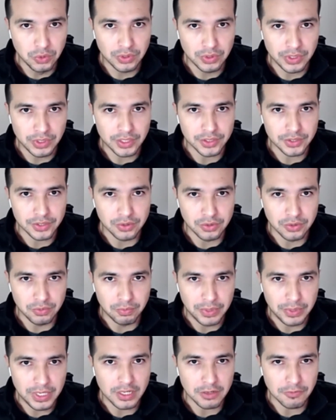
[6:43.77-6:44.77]
get to
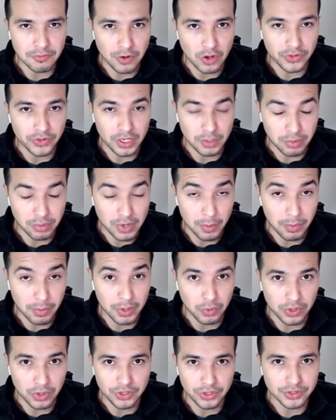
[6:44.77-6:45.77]
be involved in a property
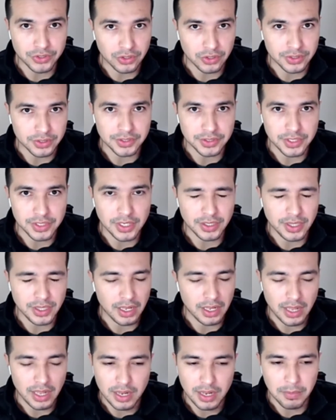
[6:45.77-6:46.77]
where you start to see that,
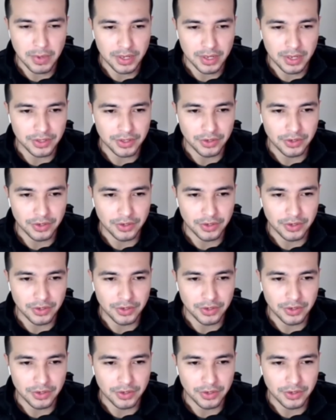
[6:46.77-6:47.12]
hey, man,